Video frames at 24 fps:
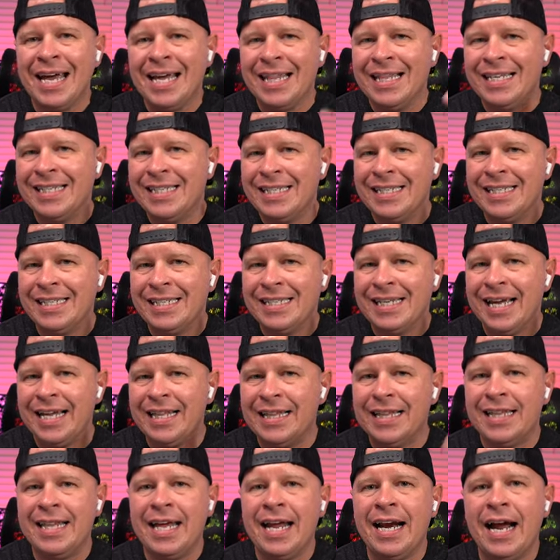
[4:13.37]
this is a
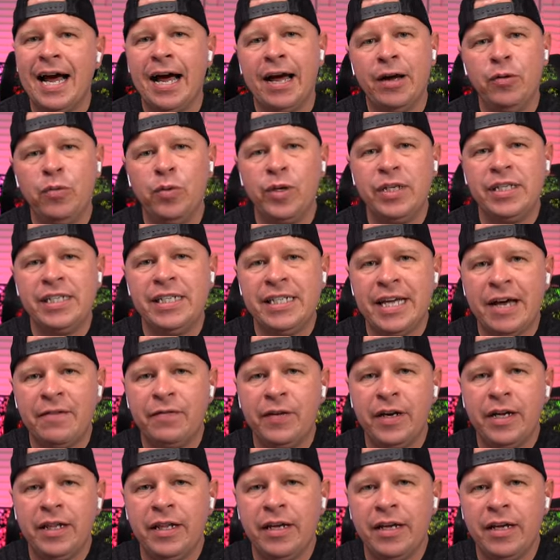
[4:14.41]
set that I would
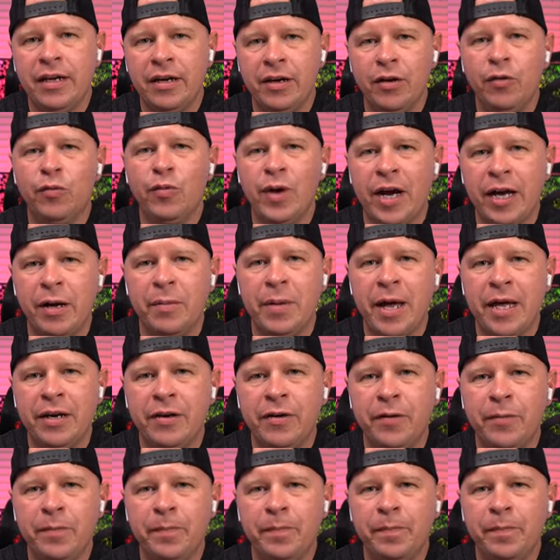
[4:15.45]
definitely recommend.